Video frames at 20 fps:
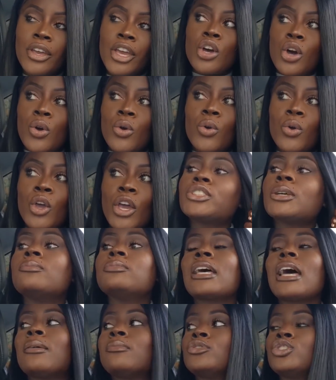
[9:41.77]
So
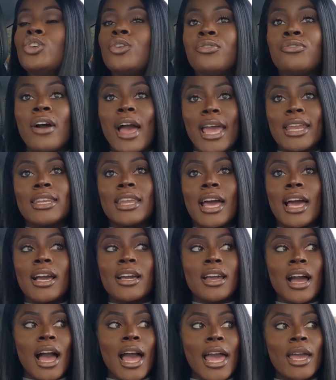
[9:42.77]
sometimes you find that a
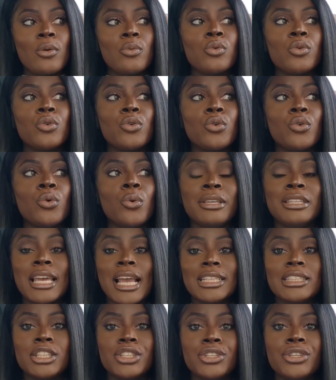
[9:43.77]
guy will be
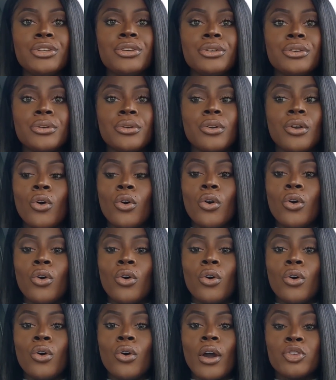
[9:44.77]
dating you
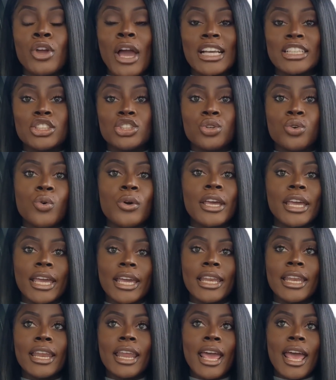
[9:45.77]
or you guys are
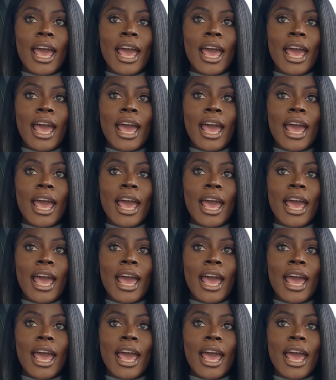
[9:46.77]
talking